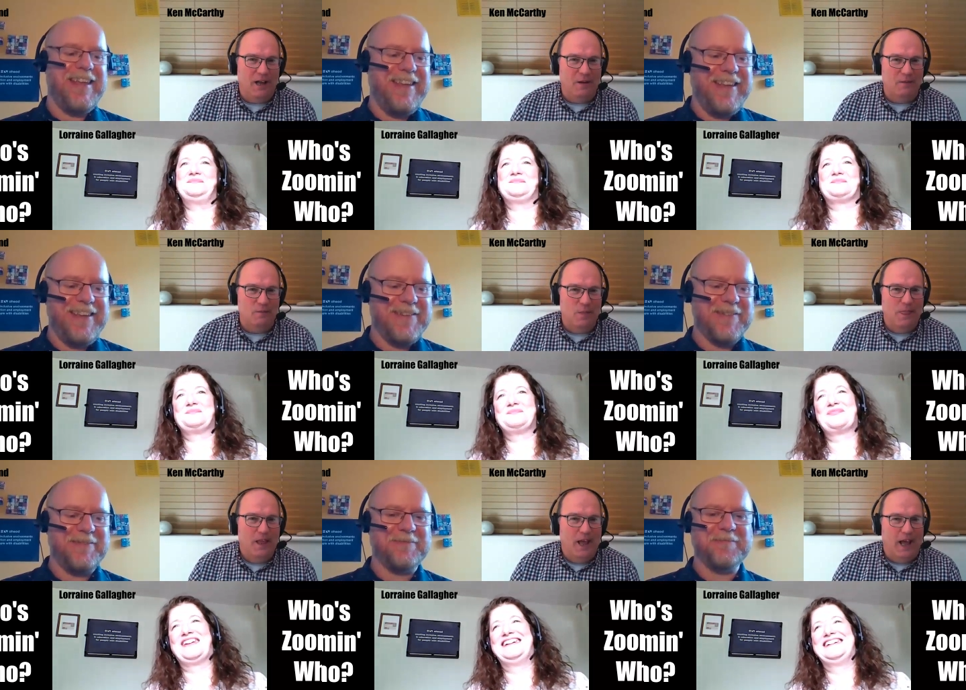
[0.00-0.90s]
Speaker 1: Um,
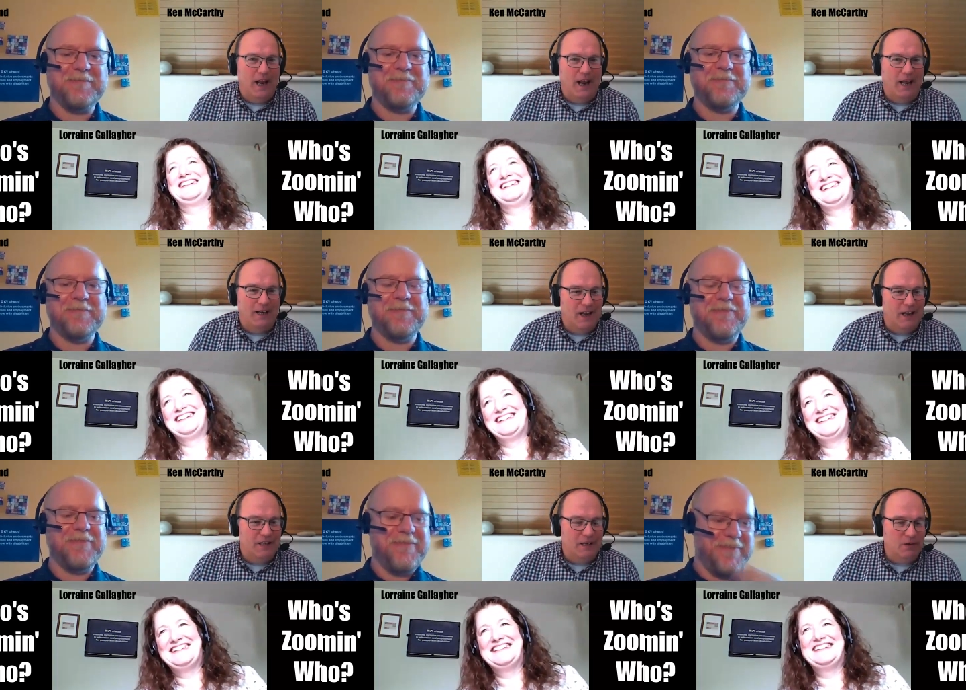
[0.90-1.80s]
and, and,
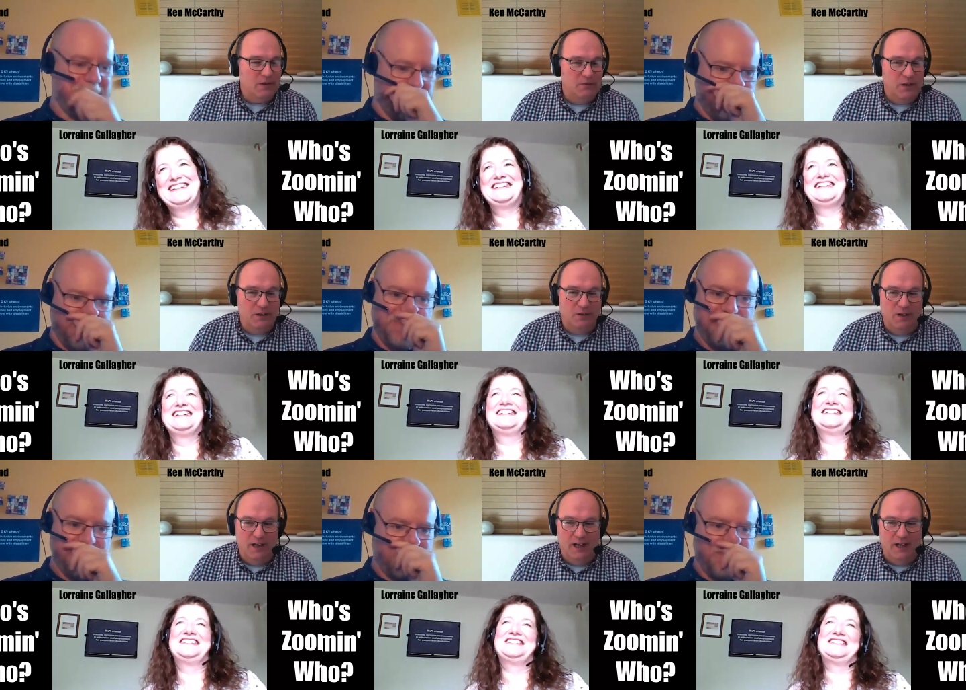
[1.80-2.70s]
and the immersive
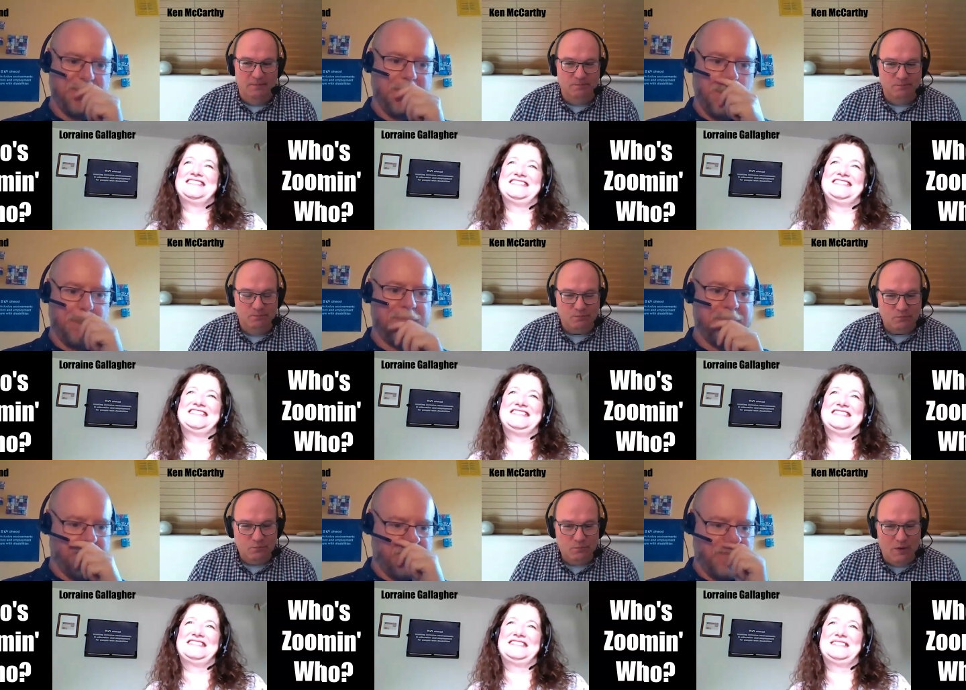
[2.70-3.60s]
reader. Um,
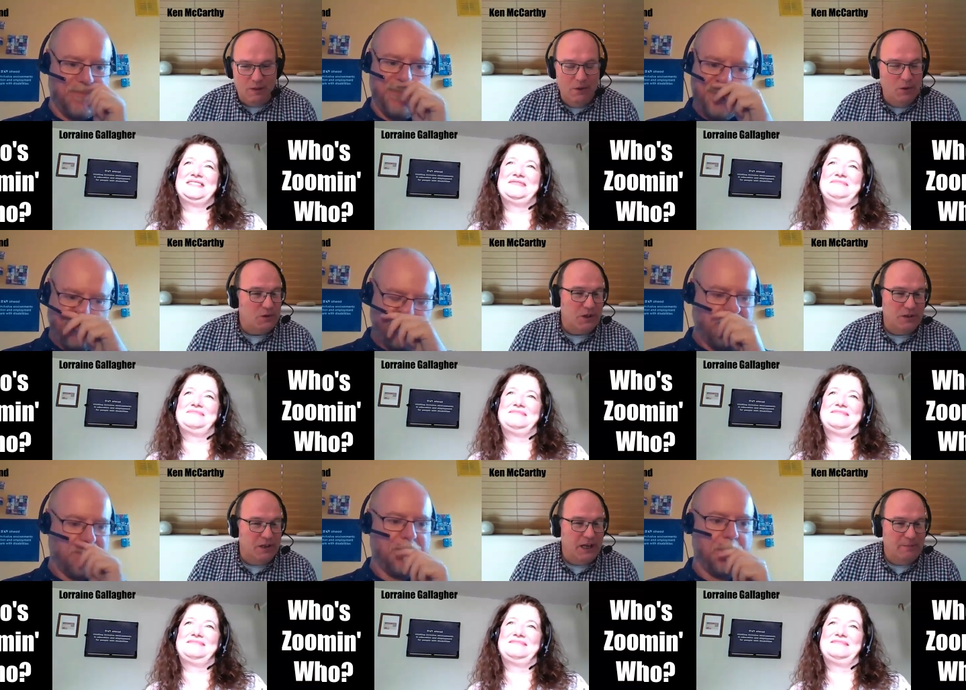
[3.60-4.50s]
my own
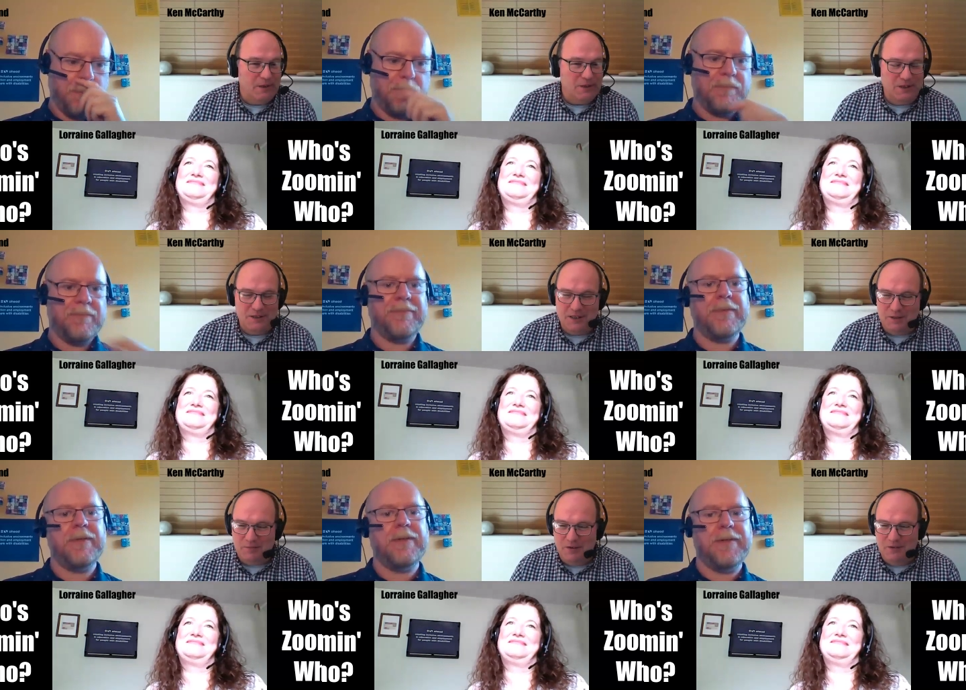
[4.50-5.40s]
son, I think I mentioned this to
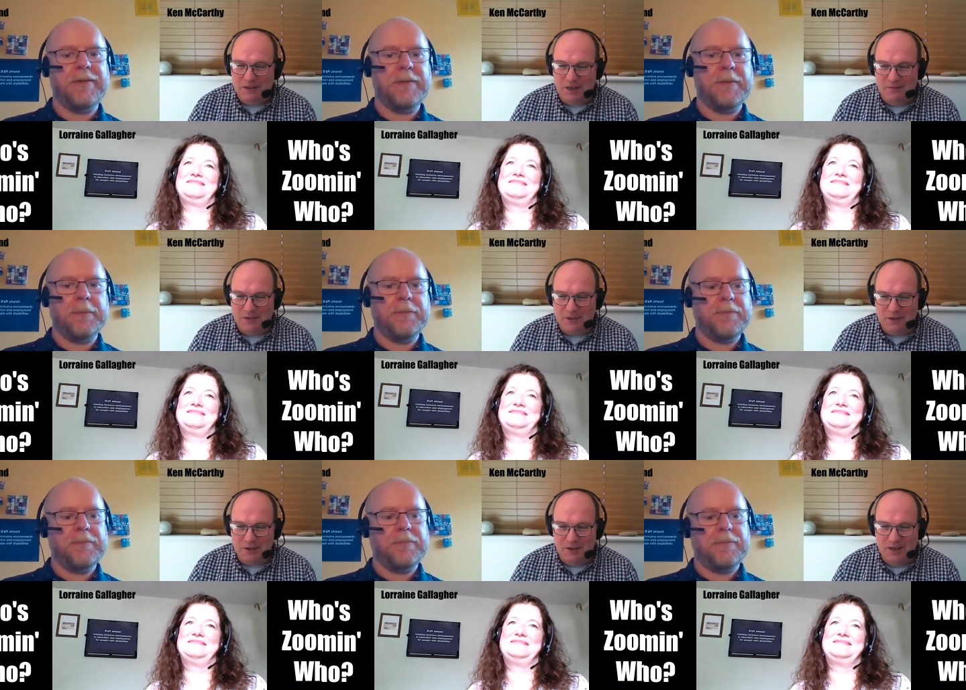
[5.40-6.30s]
you in a previous
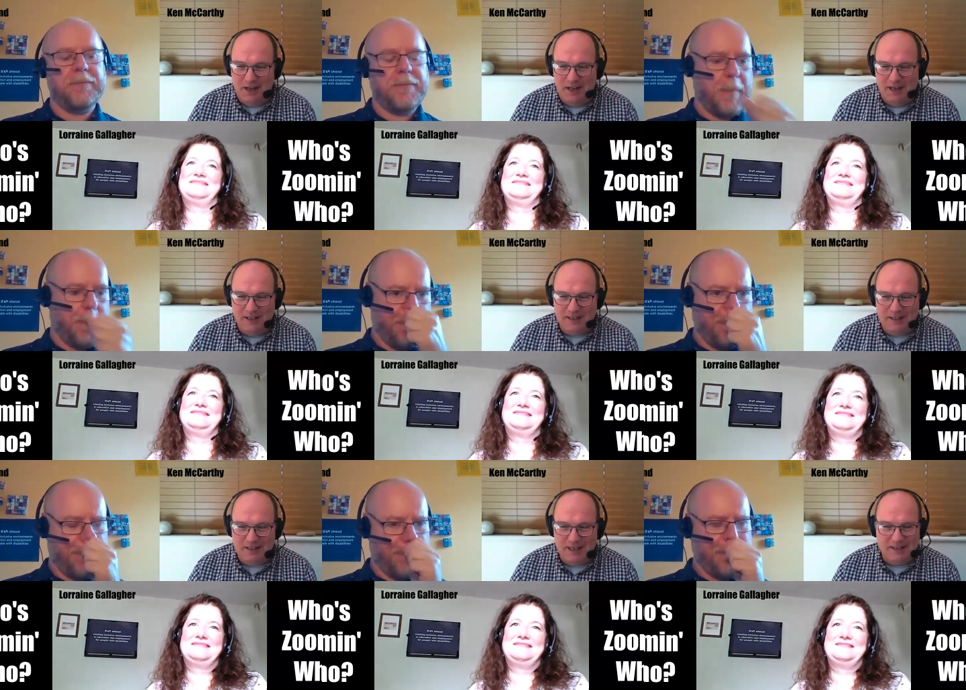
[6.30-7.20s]
conversation, uh, is
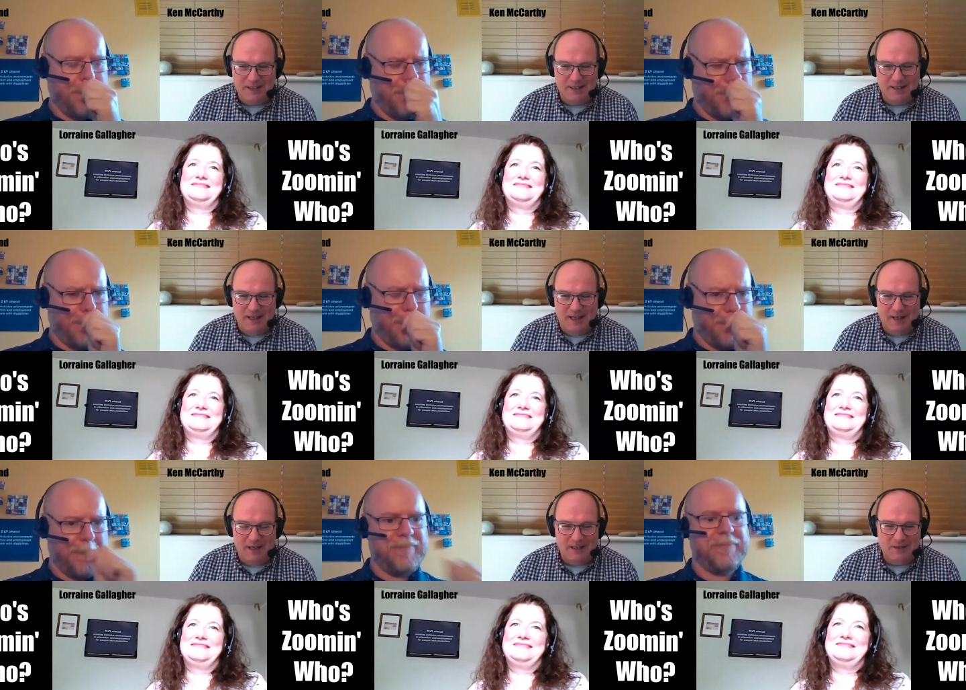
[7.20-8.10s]
dyslexic.
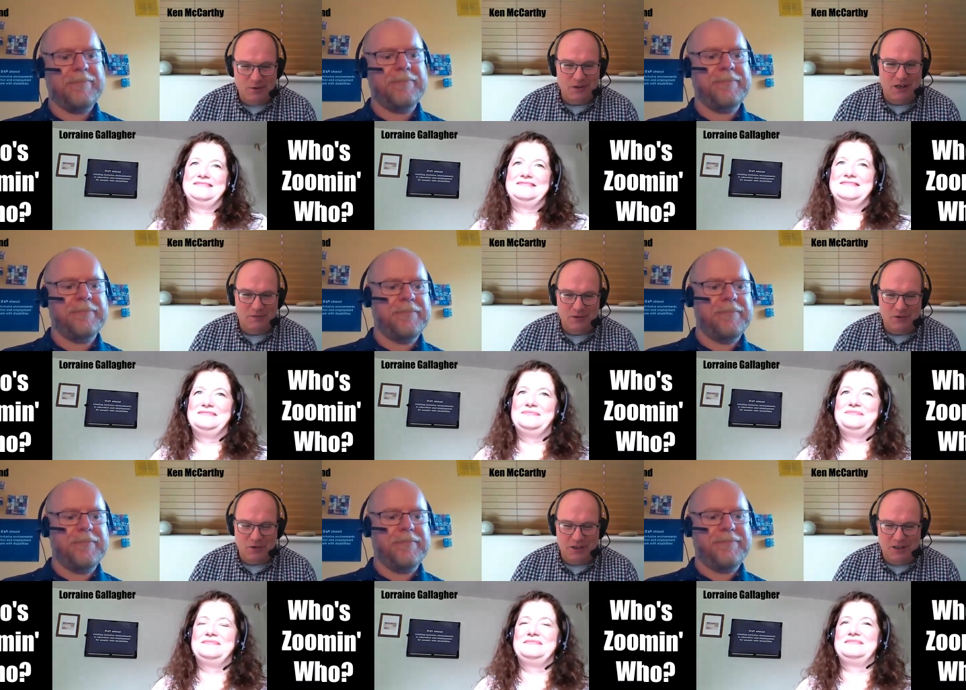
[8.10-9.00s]
Uh, and he's just after
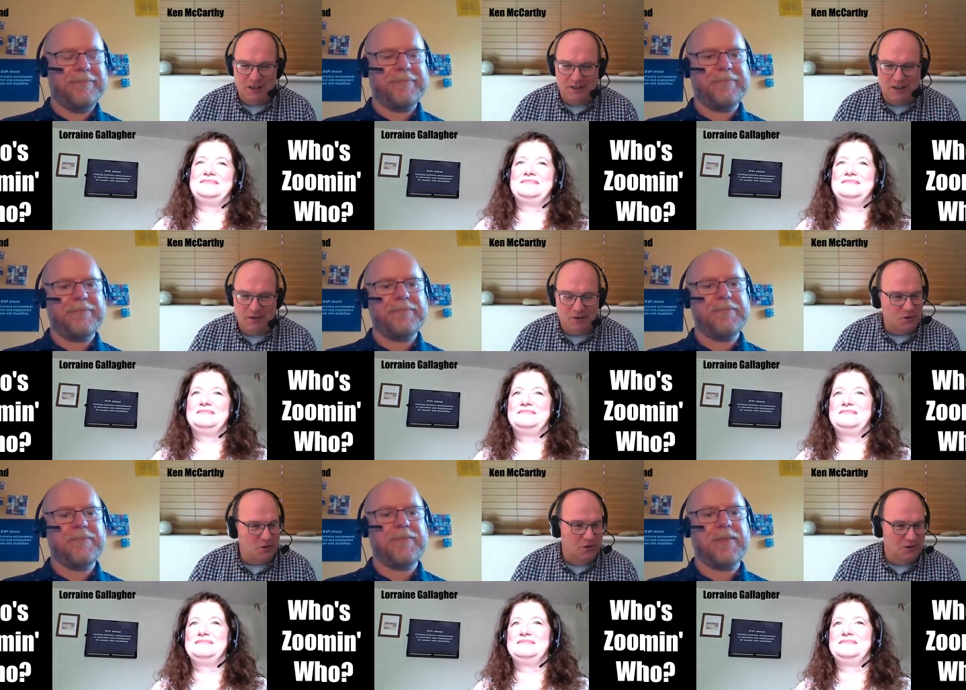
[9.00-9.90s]
joining on Garda
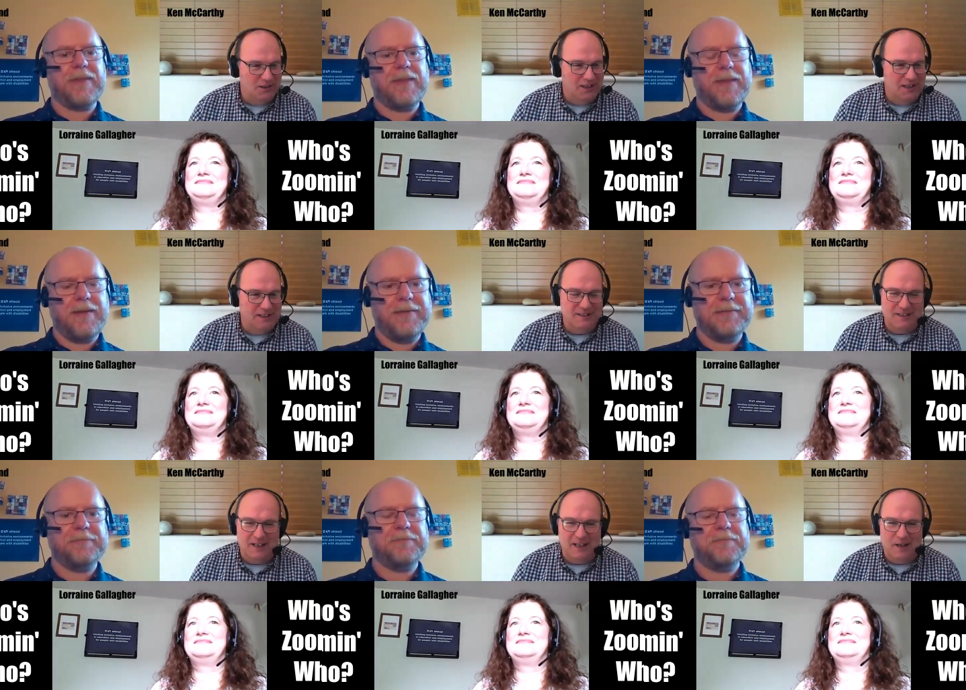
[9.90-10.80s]
Síochána, and
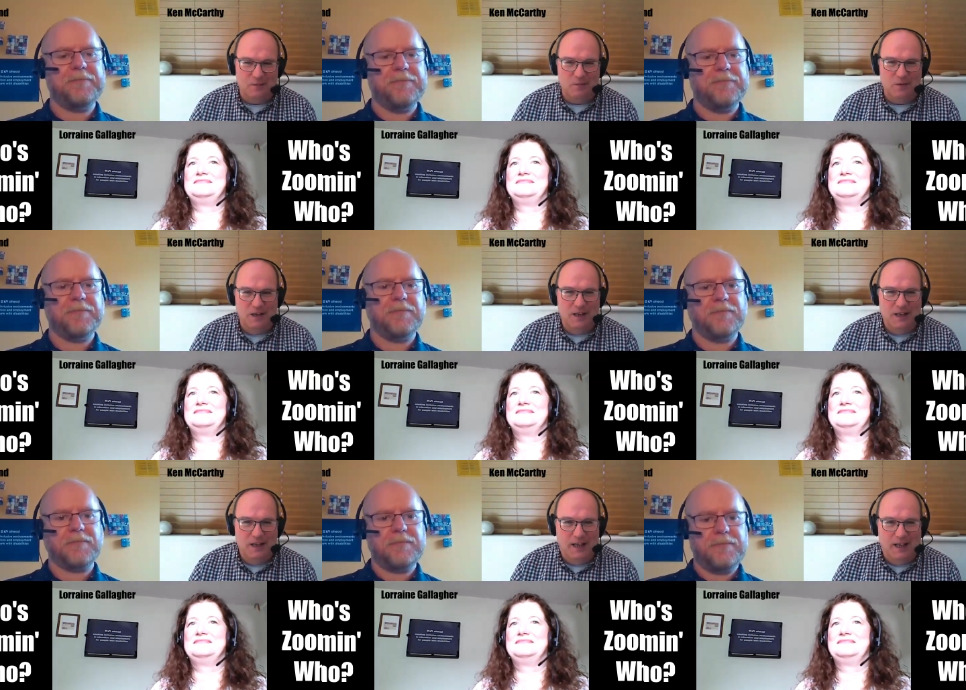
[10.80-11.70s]
um,
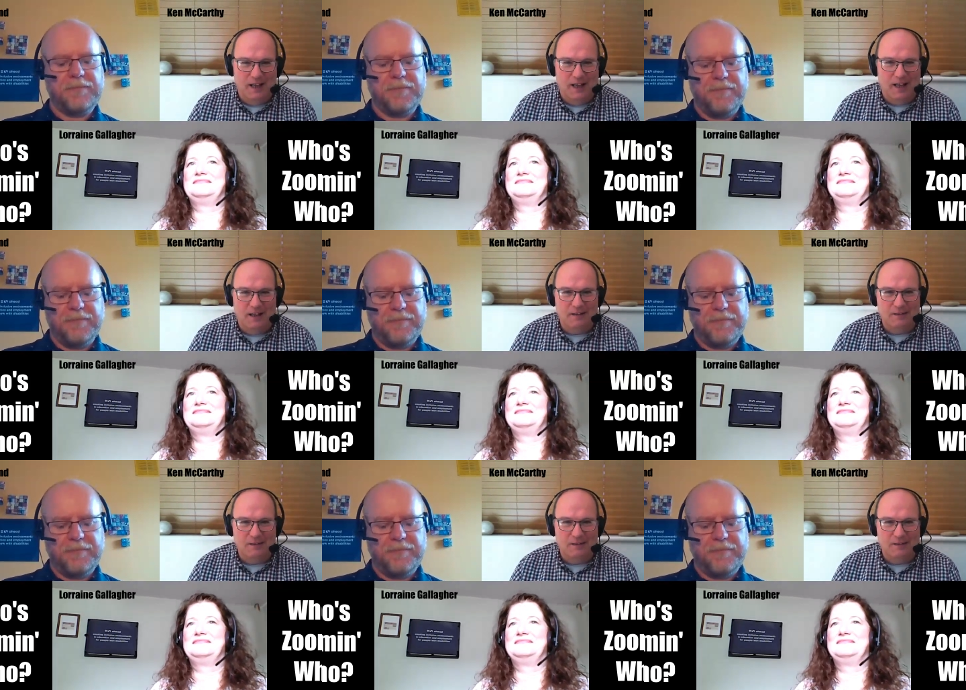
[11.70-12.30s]
uh,